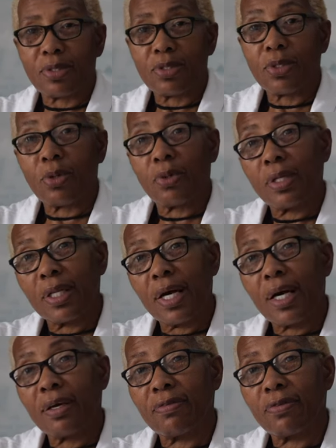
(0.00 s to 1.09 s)
So mm-hmm. in
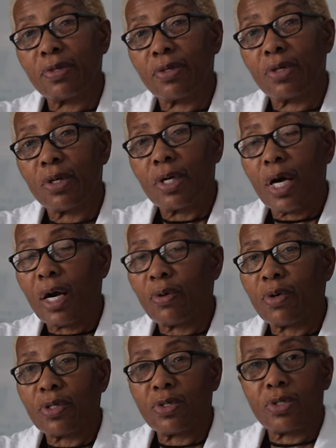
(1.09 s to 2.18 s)
life, you know, I
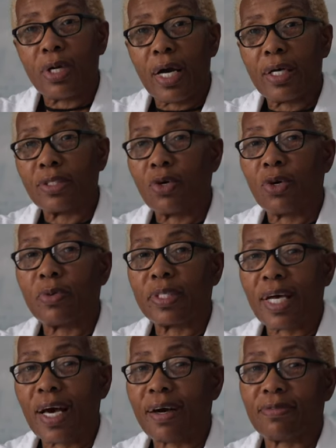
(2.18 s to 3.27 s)
want you to guys always
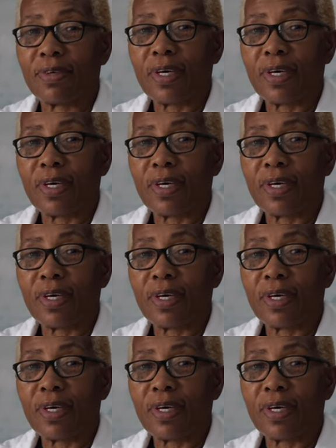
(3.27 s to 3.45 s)
have